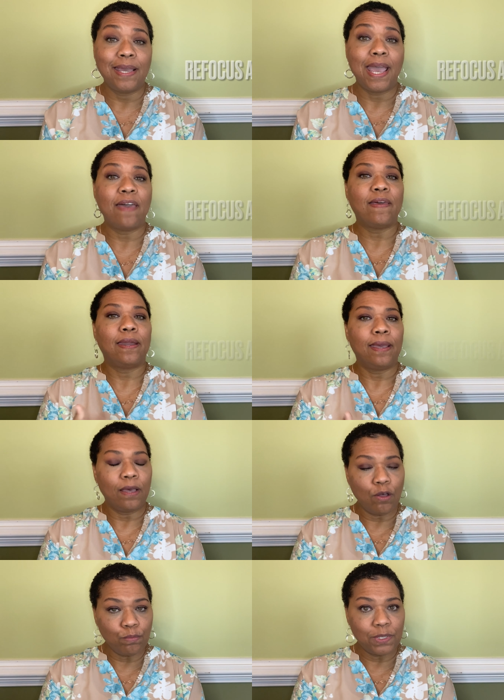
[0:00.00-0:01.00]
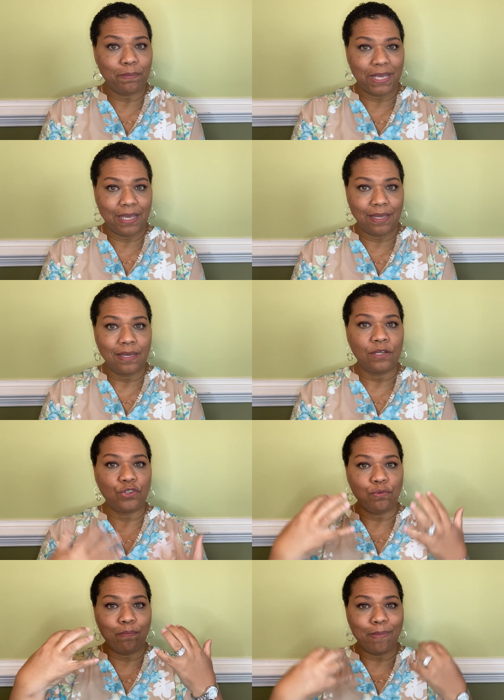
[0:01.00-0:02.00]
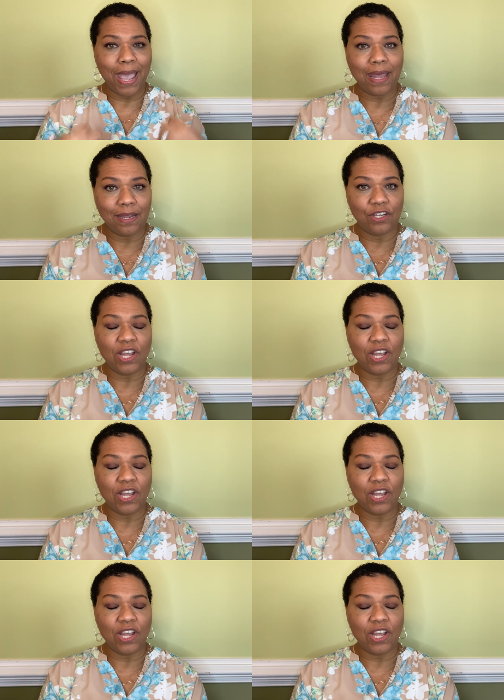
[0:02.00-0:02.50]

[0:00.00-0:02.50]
And that helped me to manage